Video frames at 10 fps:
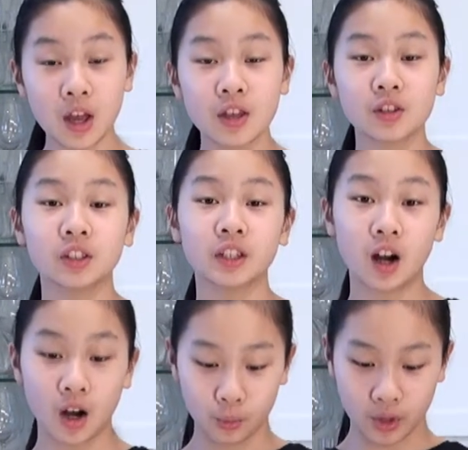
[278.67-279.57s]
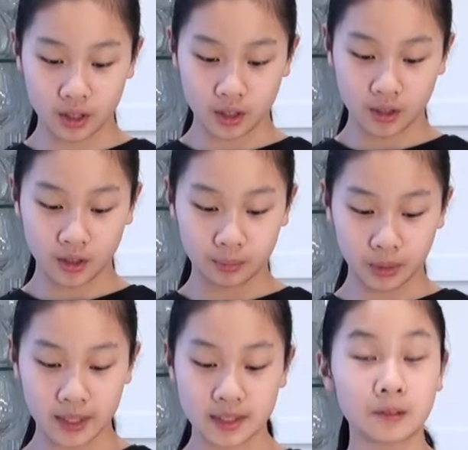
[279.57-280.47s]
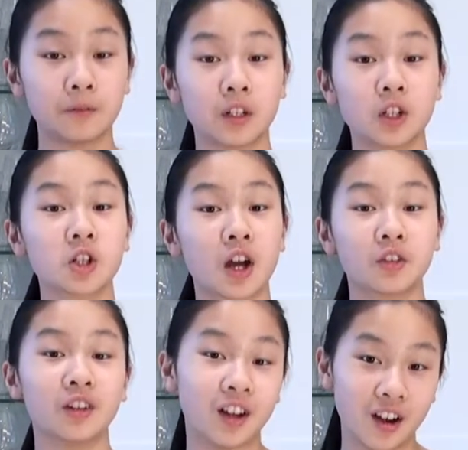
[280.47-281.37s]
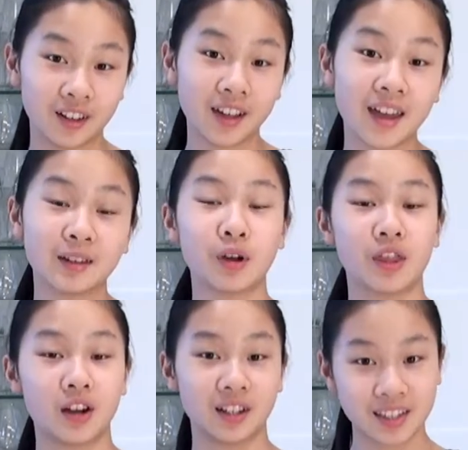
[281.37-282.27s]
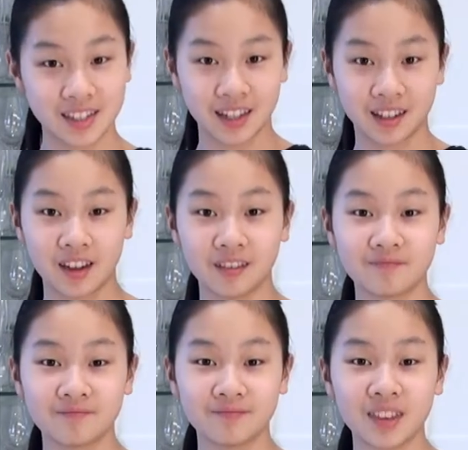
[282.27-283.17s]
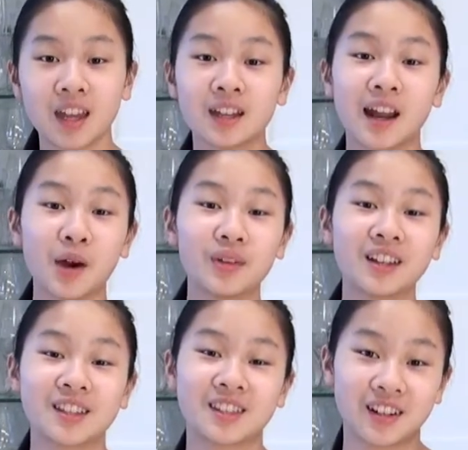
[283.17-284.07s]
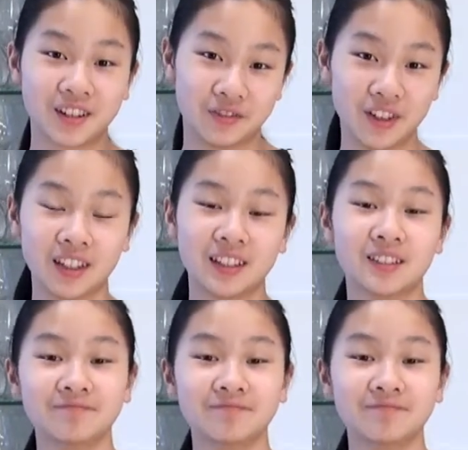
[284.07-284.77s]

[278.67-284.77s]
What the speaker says: so later on we could place the finished tangyuan on it and without it sticking. Now we can start to fill it.